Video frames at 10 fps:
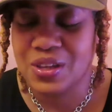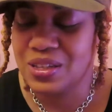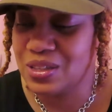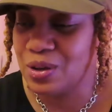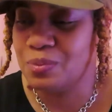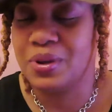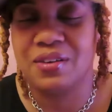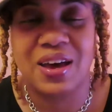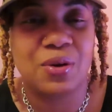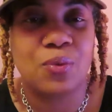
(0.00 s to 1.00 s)
So, but
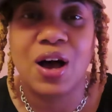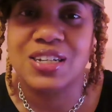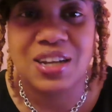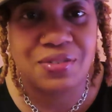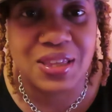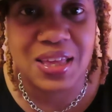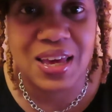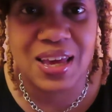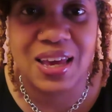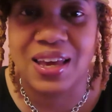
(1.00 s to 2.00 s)
I've got to wash
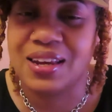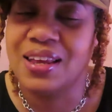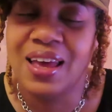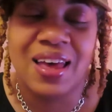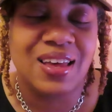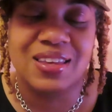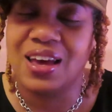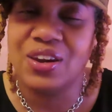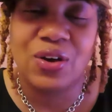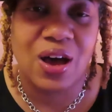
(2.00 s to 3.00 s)
everything, and
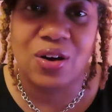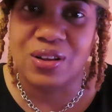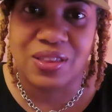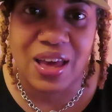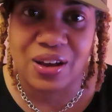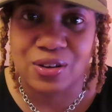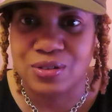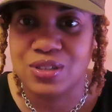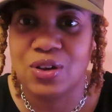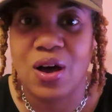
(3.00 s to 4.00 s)
y'all know how all of that
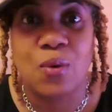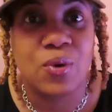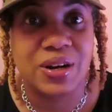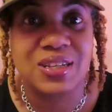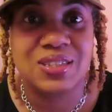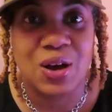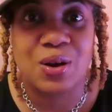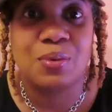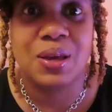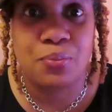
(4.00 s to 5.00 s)
goes. So I want to
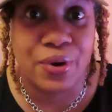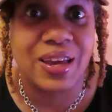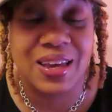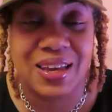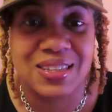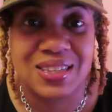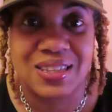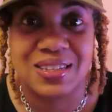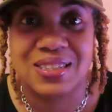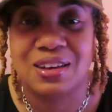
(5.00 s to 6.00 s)
start breaking into
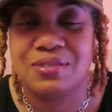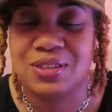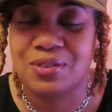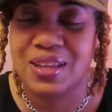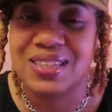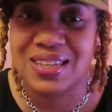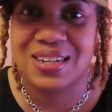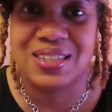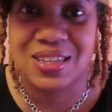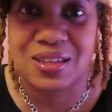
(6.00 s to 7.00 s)
this stuff. So let's get
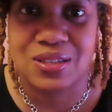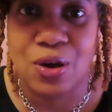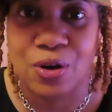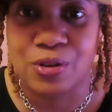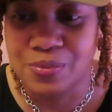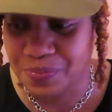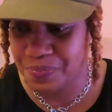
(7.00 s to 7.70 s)
into this haul.